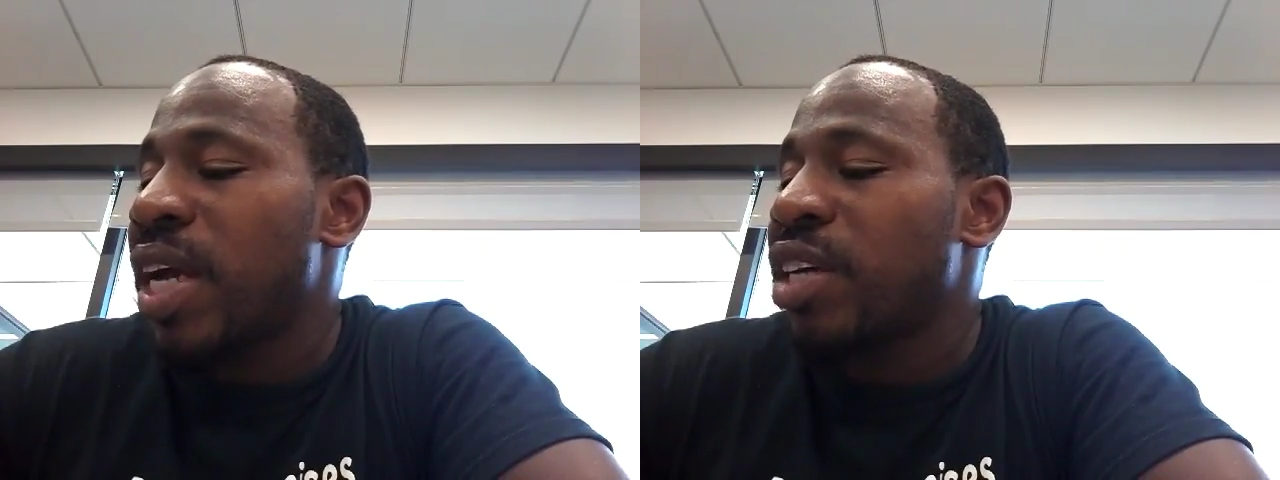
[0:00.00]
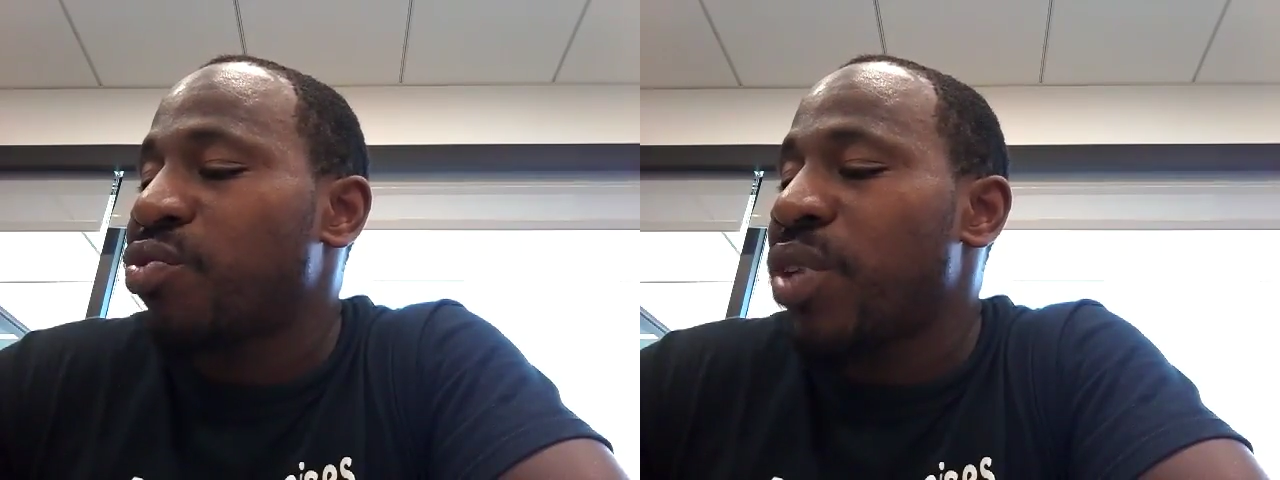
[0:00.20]

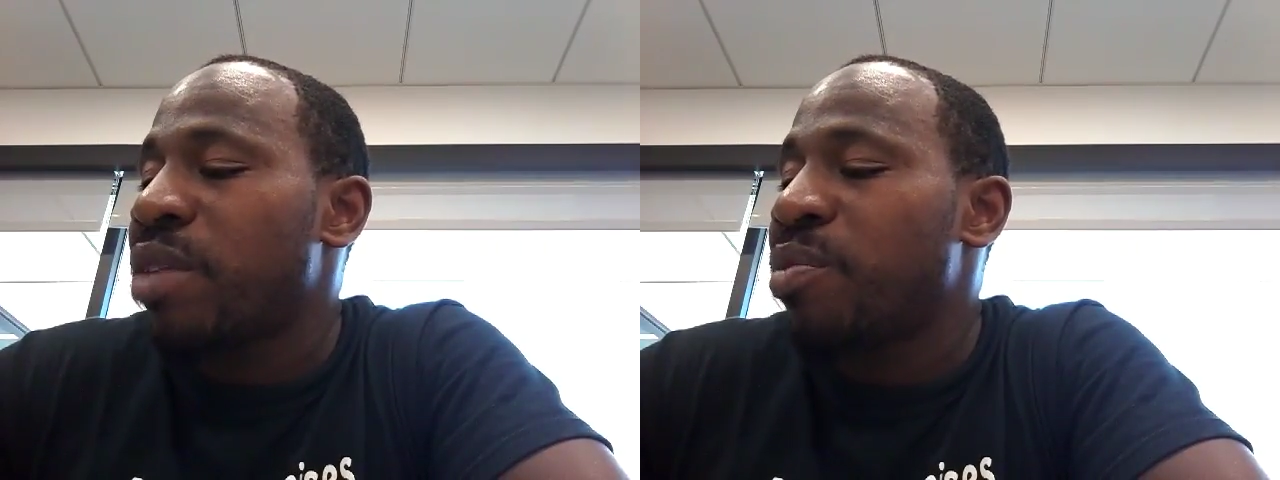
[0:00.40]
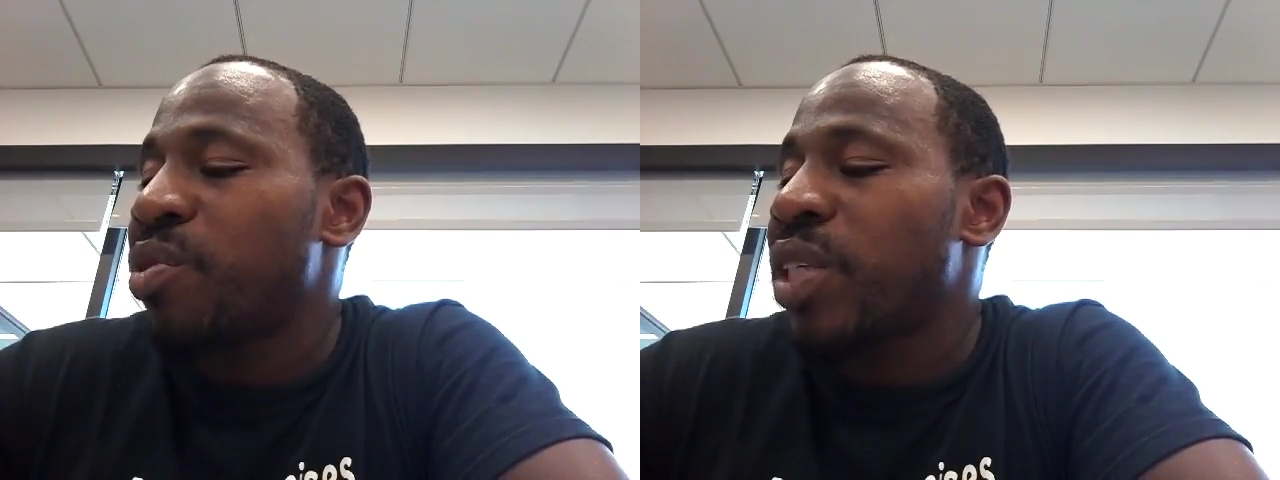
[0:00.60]
That is
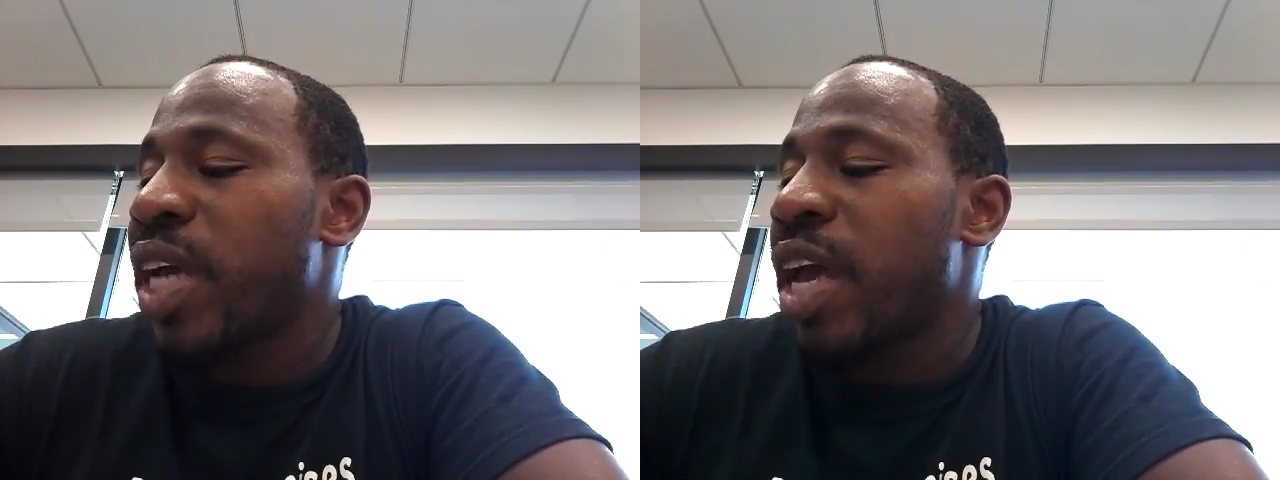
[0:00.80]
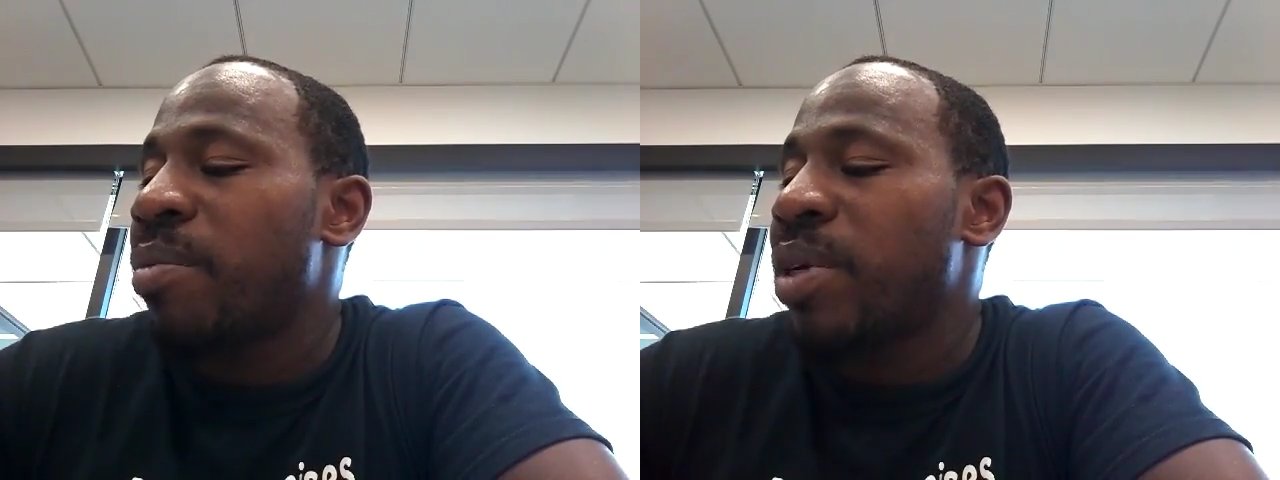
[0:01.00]
where the
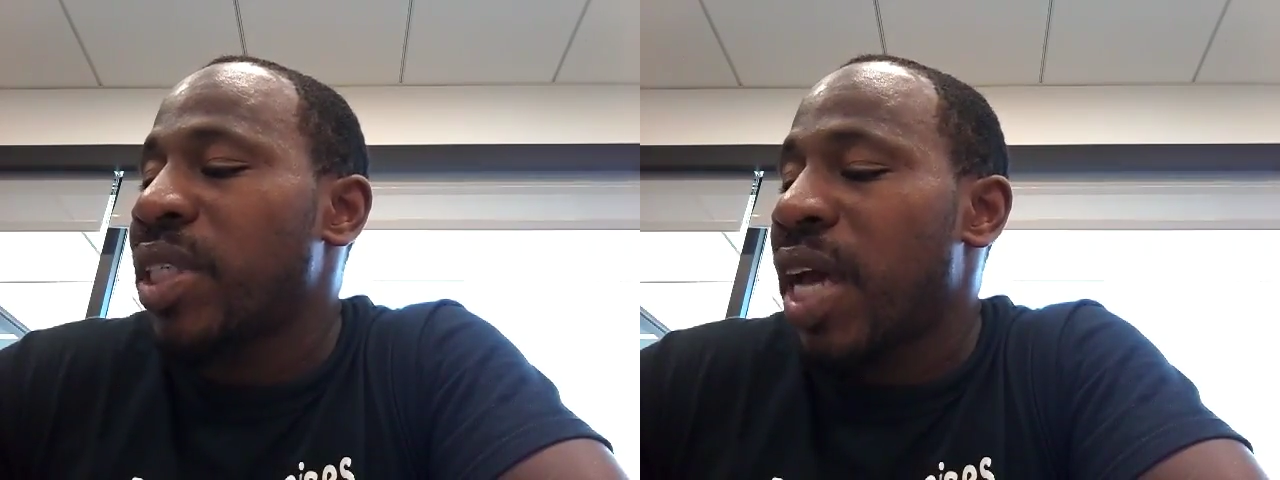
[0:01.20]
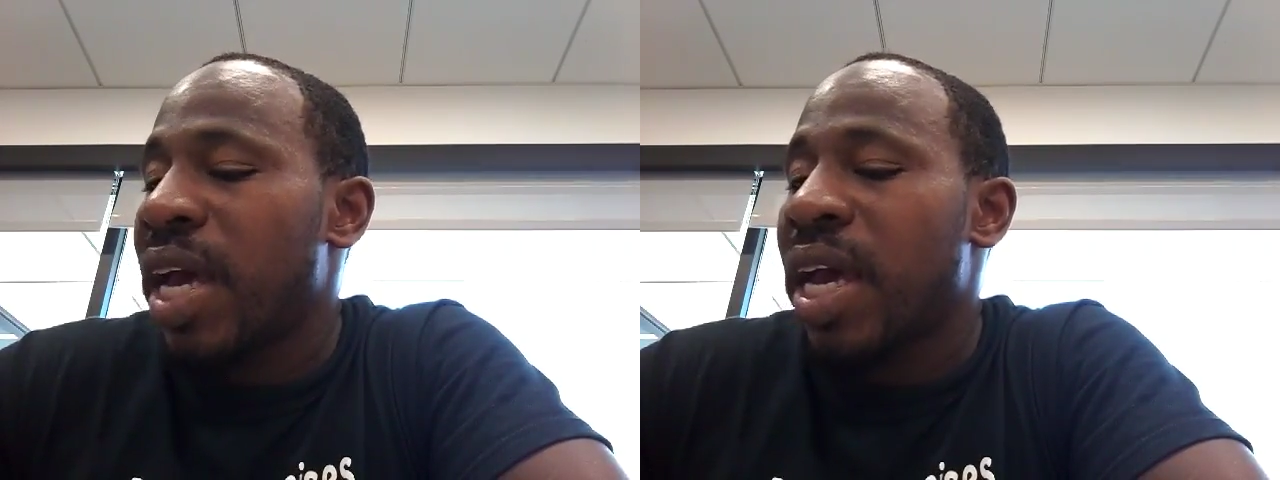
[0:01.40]
music game
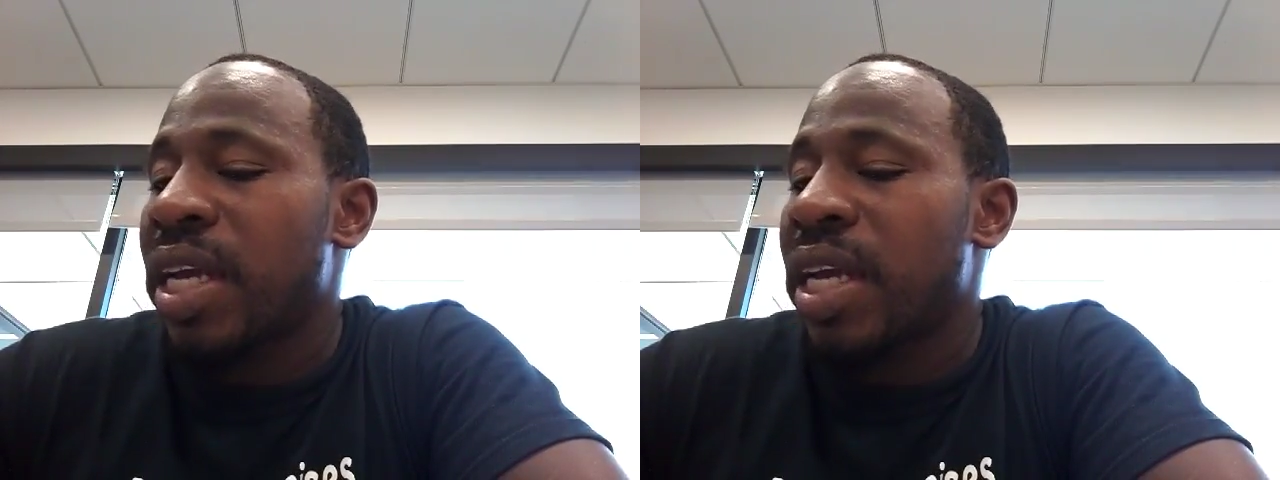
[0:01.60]
is at,